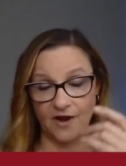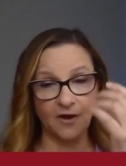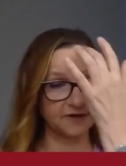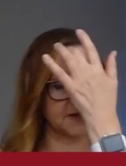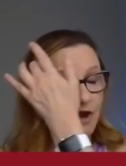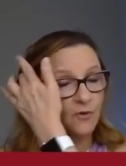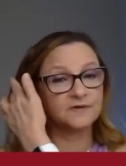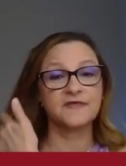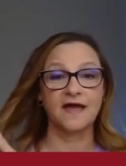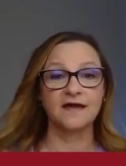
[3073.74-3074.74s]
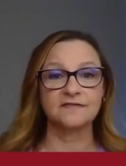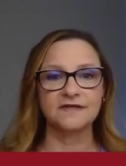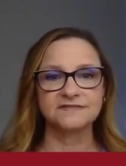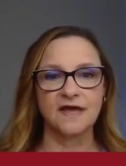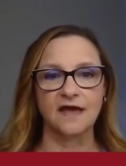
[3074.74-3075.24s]
I want to know what the heck
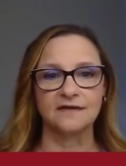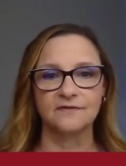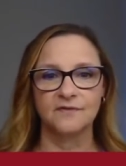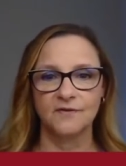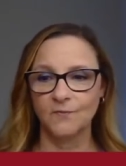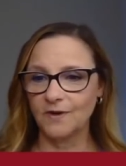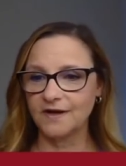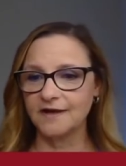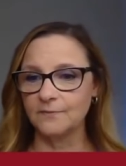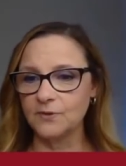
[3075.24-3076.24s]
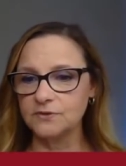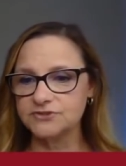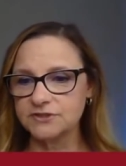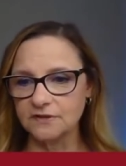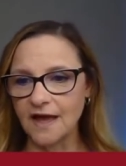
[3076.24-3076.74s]
they said, what kind of
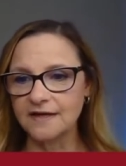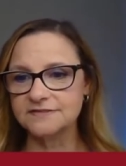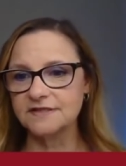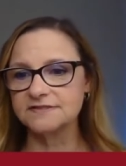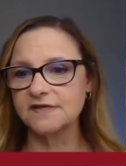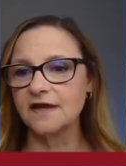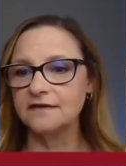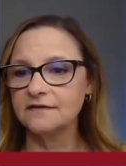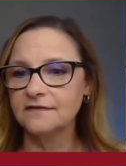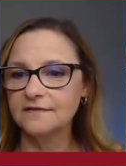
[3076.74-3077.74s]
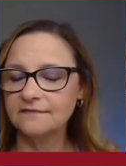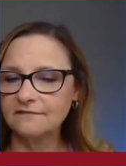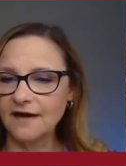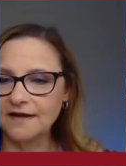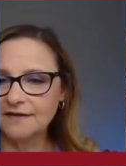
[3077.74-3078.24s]
bullshit lies they said,
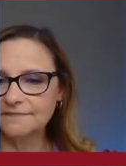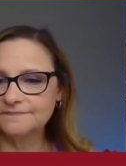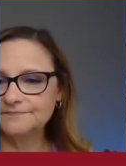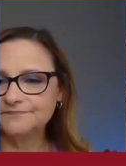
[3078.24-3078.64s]
right?